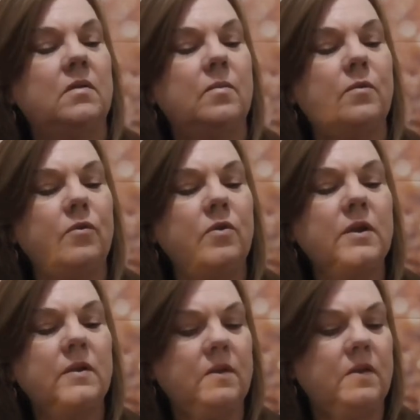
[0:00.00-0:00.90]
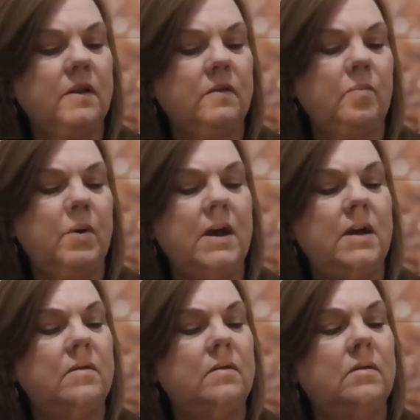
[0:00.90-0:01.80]
Some fruit in the centre,
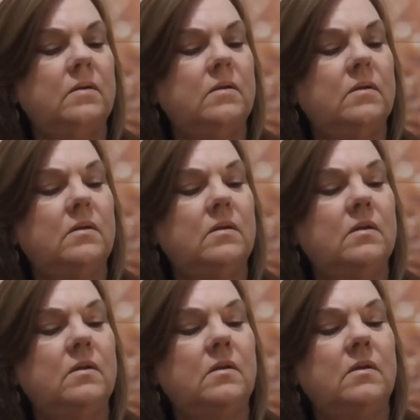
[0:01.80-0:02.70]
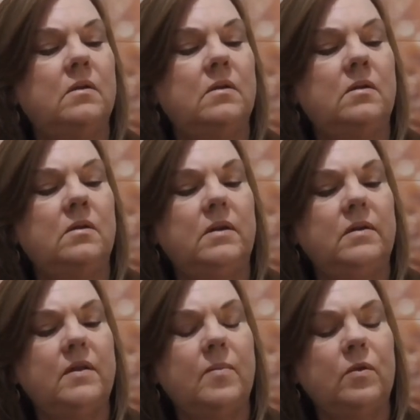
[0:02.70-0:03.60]
pears,
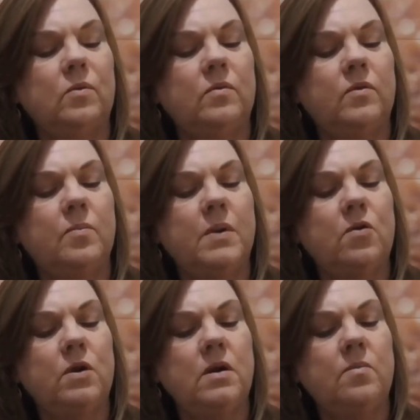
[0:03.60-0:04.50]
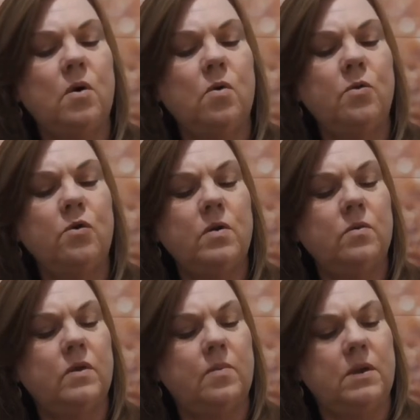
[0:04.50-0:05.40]
and some sort of a berry, mulberry
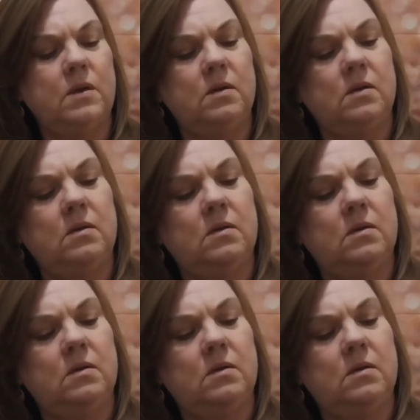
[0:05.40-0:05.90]
or something,